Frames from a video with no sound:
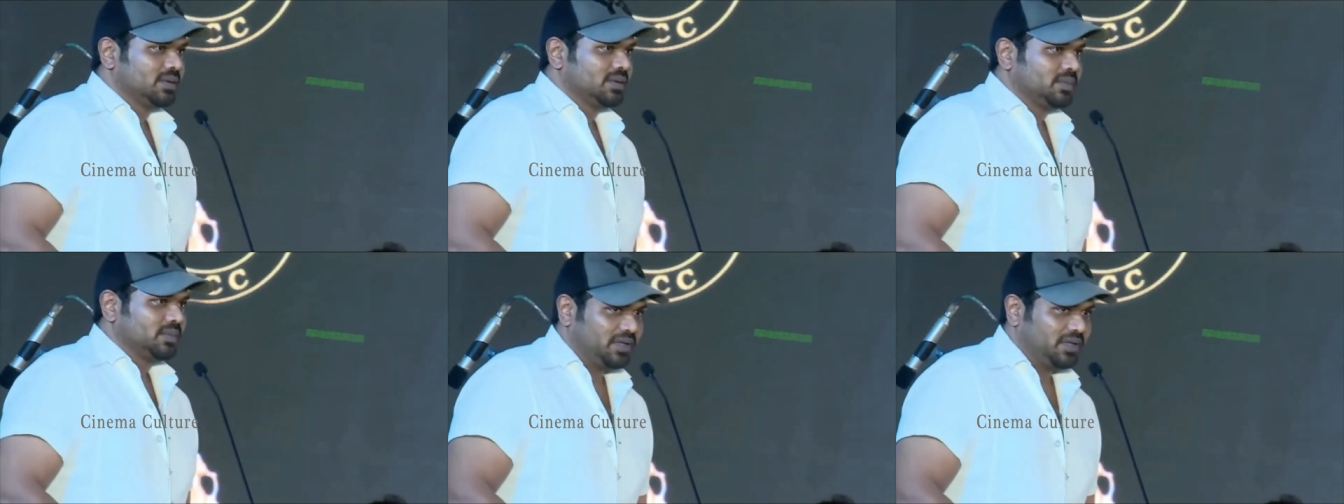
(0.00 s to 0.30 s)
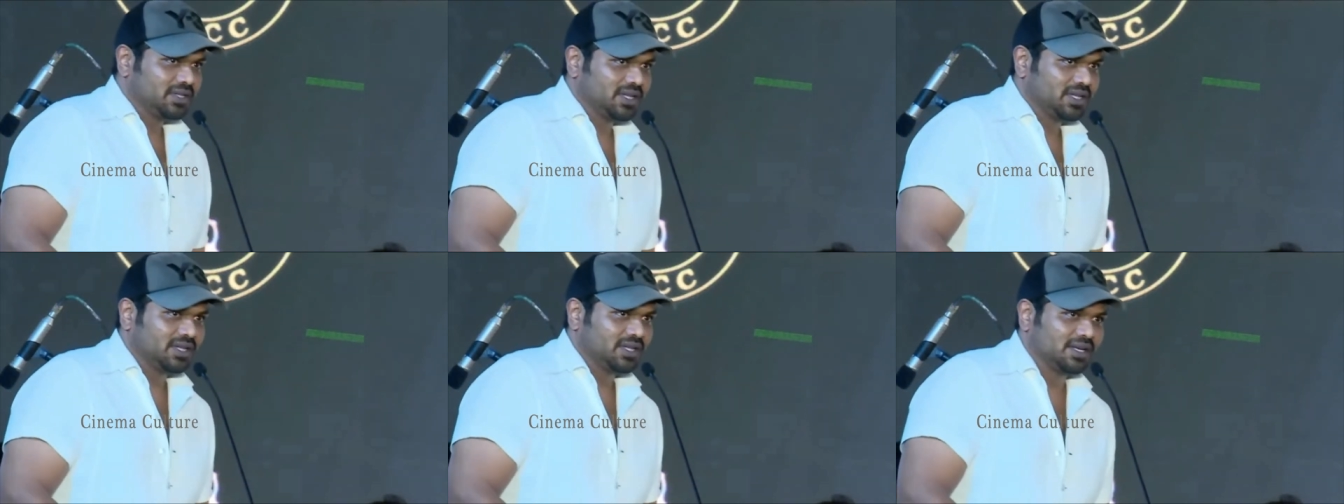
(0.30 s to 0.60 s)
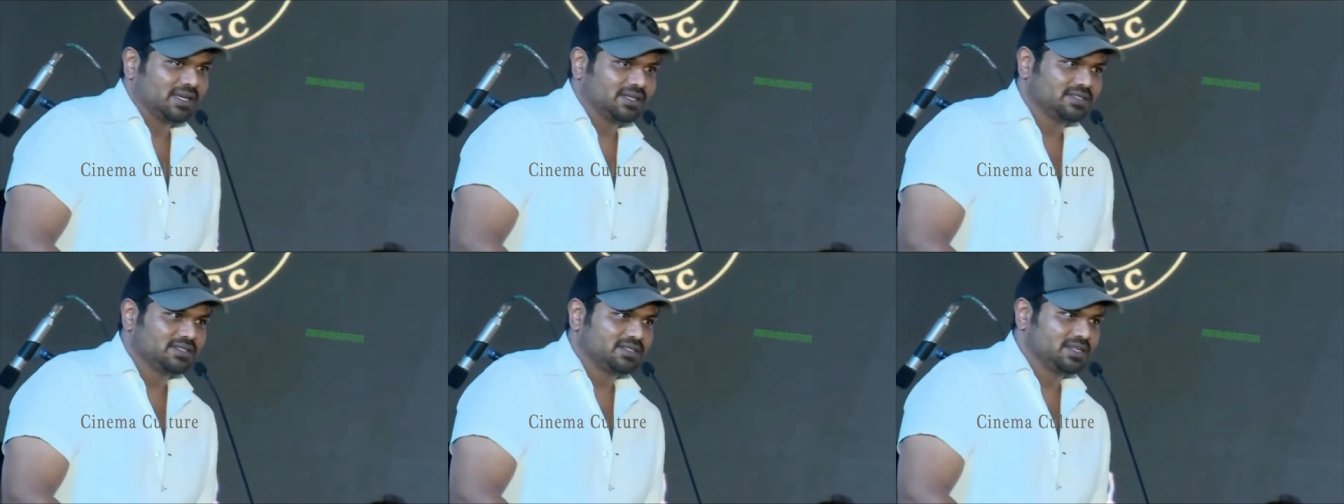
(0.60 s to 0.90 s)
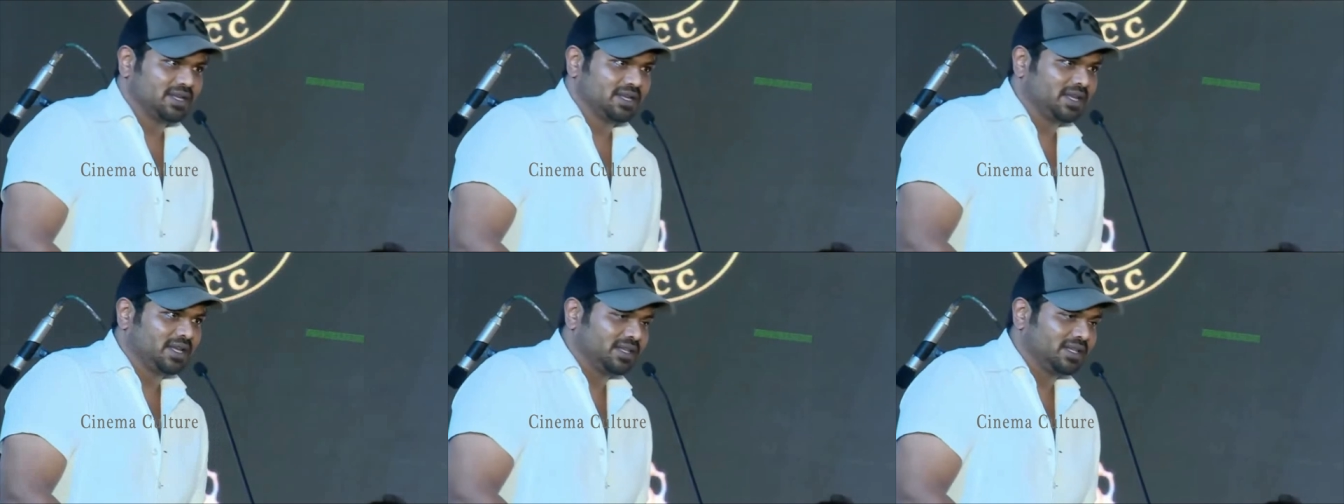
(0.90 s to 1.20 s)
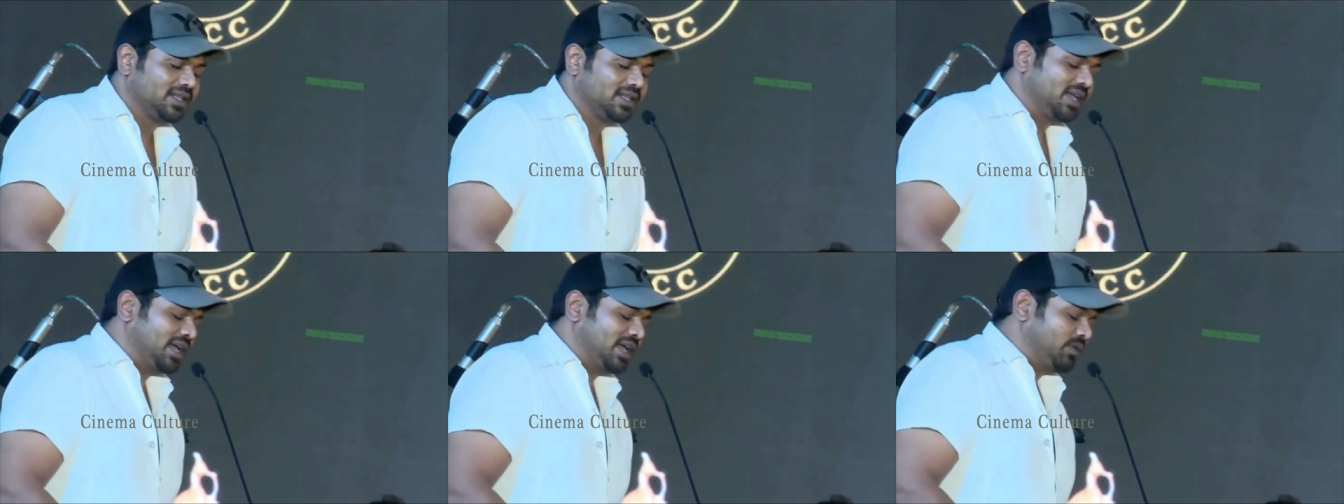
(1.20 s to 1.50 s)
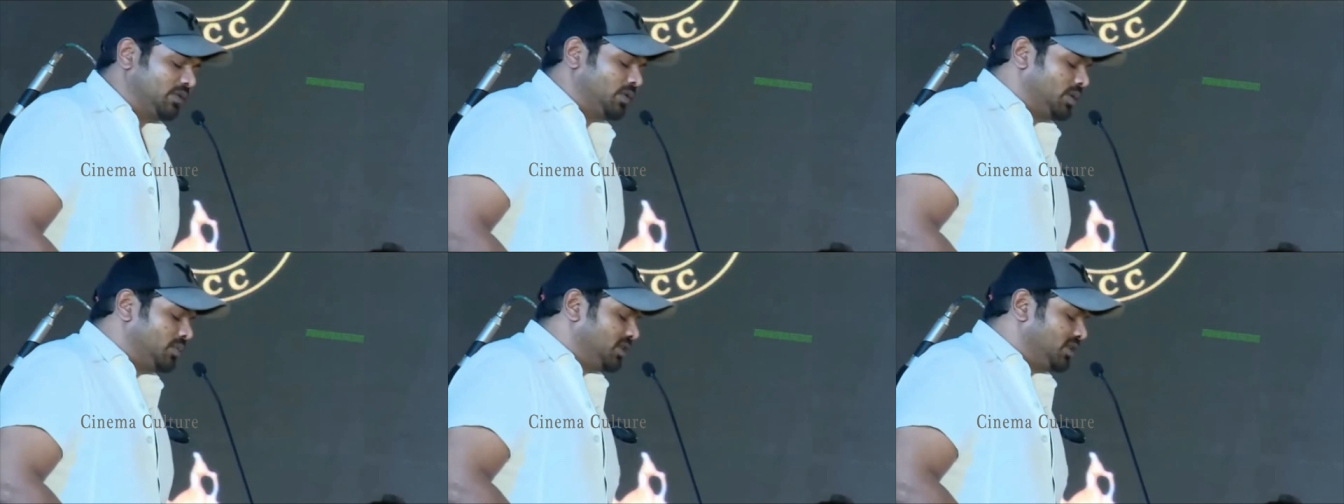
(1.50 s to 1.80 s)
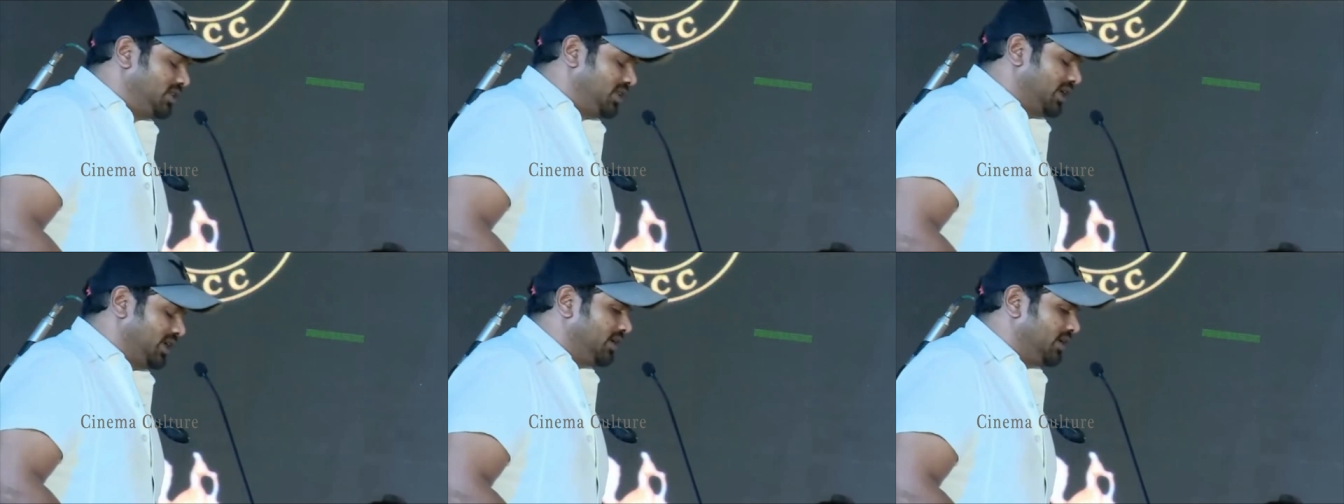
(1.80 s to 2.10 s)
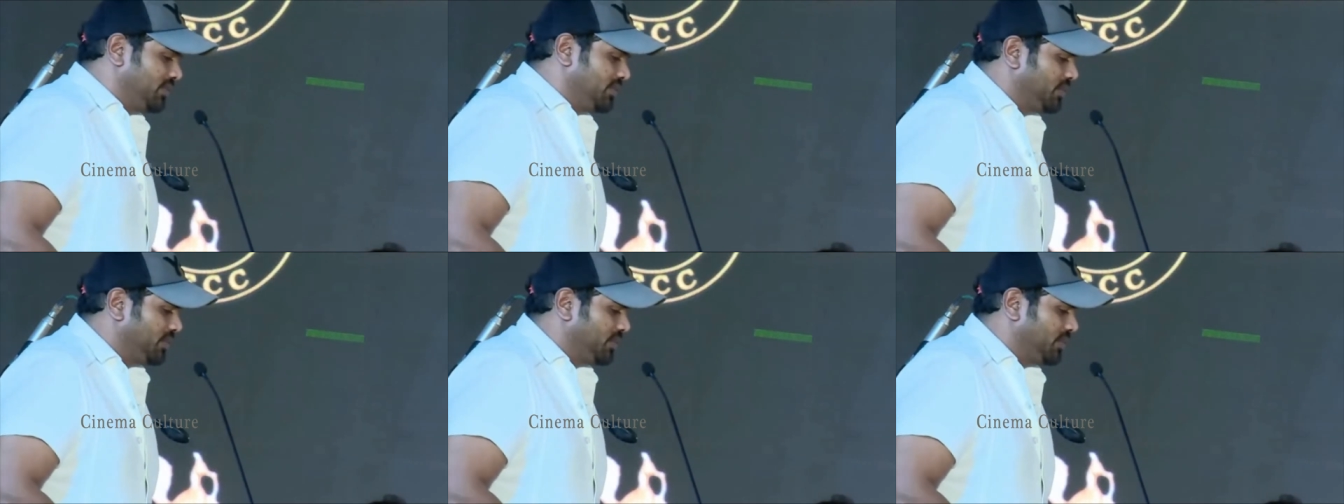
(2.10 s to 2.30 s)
Peace, Anna. Jai Hind. And one more thing.